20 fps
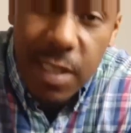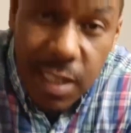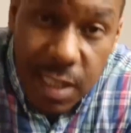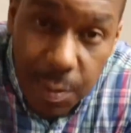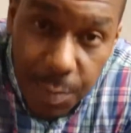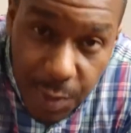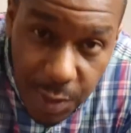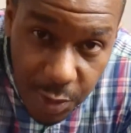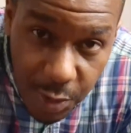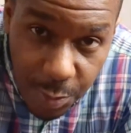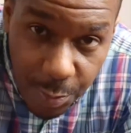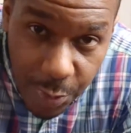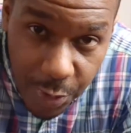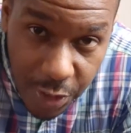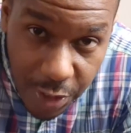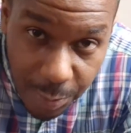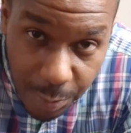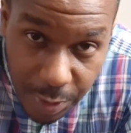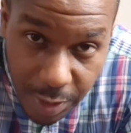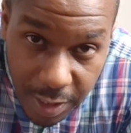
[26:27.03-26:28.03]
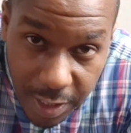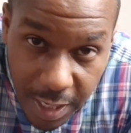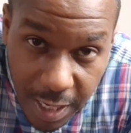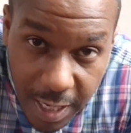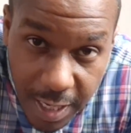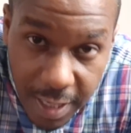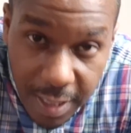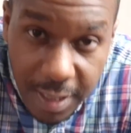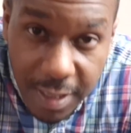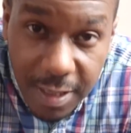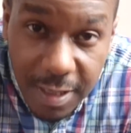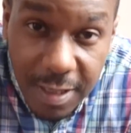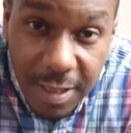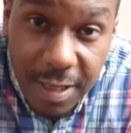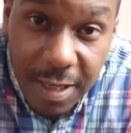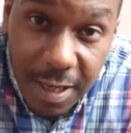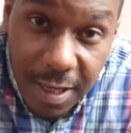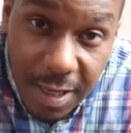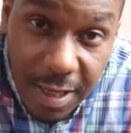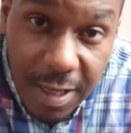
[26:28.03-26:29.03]
me no more. But hey,
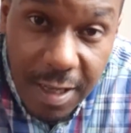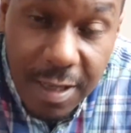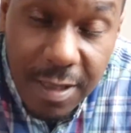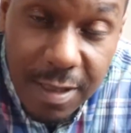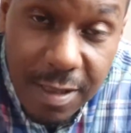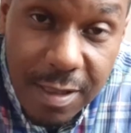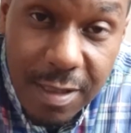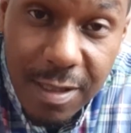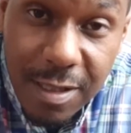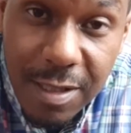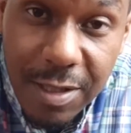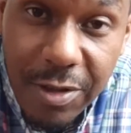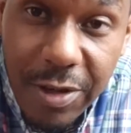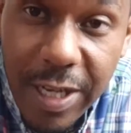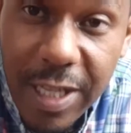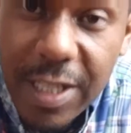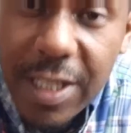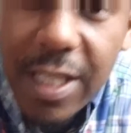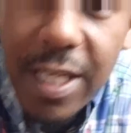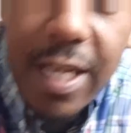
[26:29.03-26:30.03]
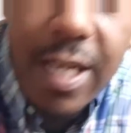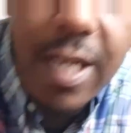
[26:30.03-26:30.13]
this is a great chair.